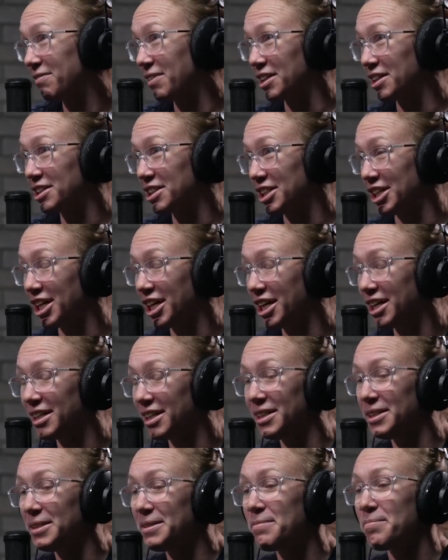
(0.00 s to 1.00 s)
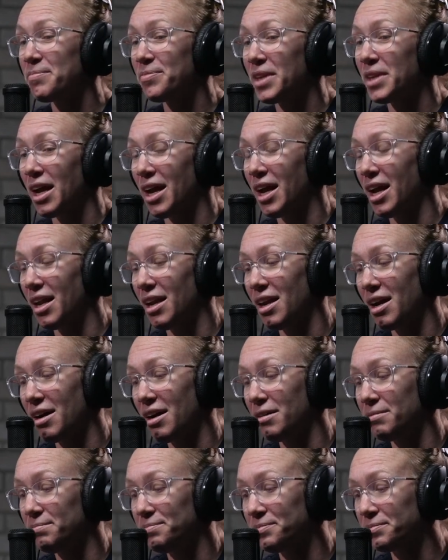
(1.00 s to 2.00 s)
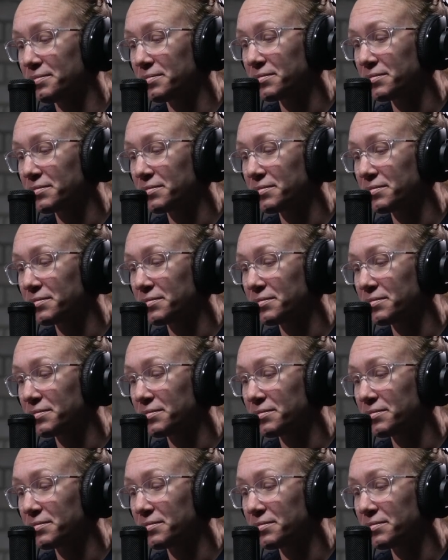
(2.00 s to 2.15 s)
for sure. And,